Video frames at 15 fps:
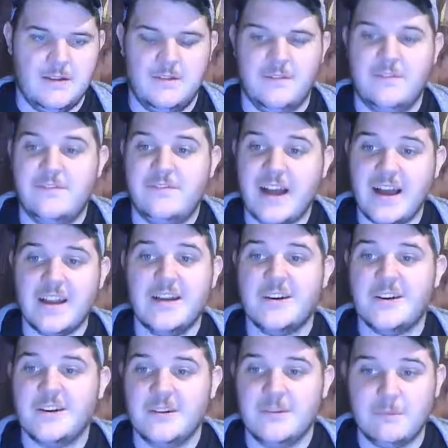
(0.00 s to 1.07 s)

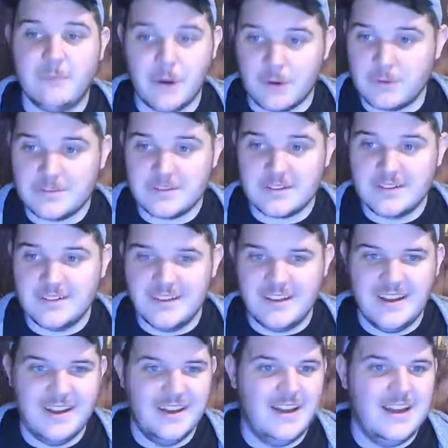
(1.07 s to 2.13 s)
Firebolt.
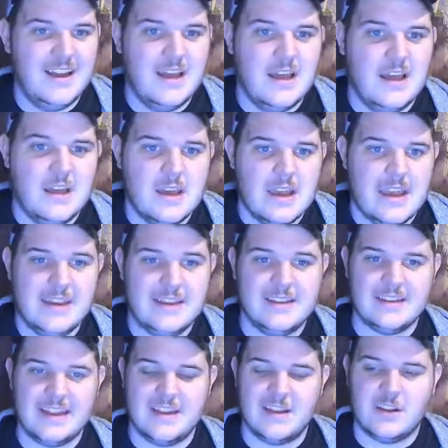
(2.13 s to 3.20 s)
It is
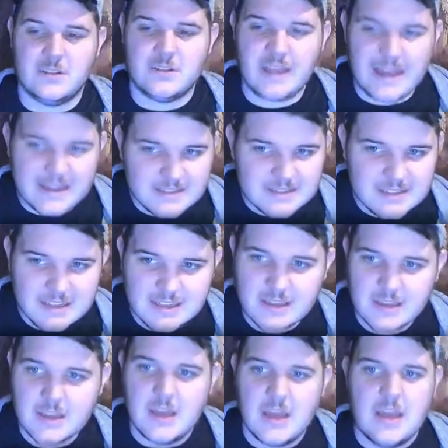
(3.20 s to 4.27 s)
a classic.
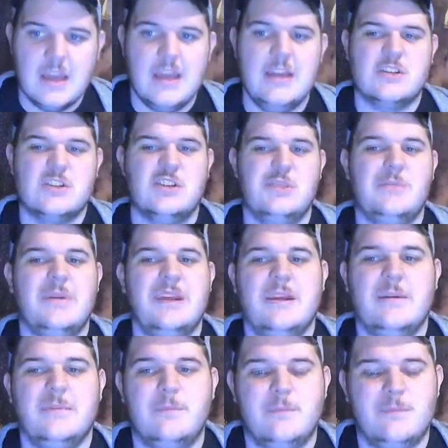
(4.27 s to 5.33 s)
It should
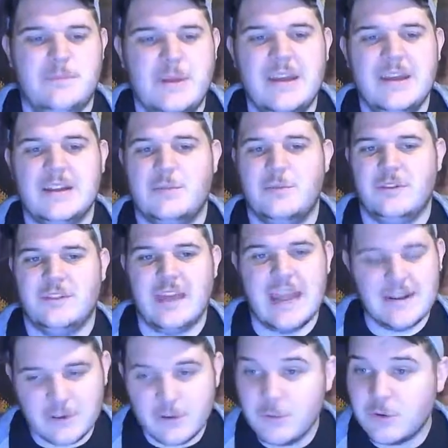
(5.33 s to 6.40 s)
be picked with
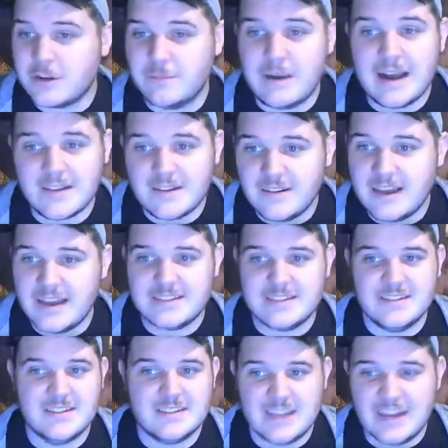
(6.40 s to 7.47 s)
every one of my
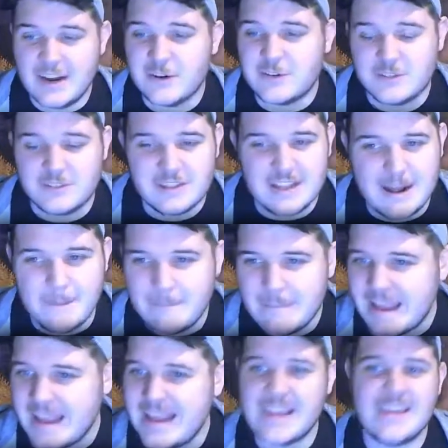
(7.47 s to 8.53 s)
classes, characters that I
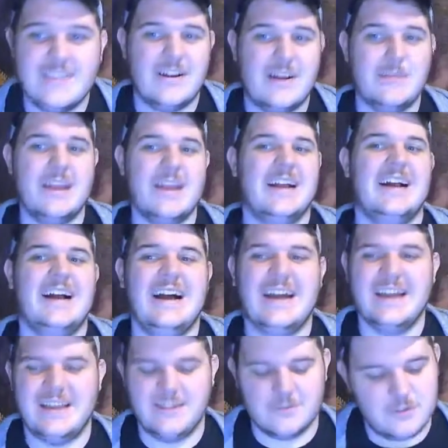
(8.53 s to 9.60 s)
make. If I make a
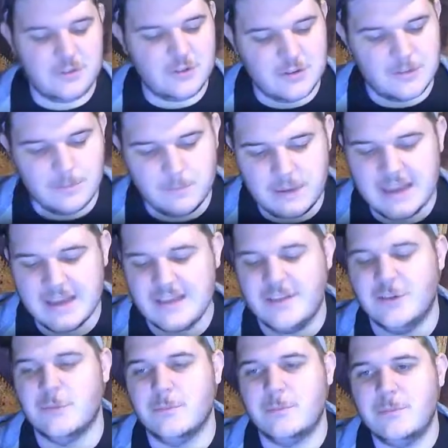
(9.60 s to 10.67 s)
high elf, you can bet
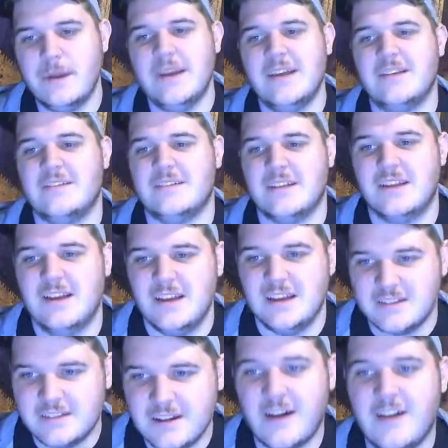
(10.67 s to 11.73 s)
your best
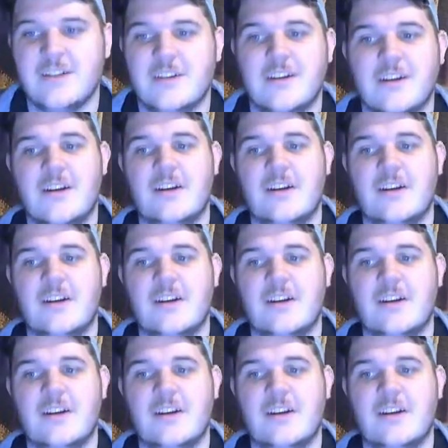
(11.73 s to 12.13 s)
dollar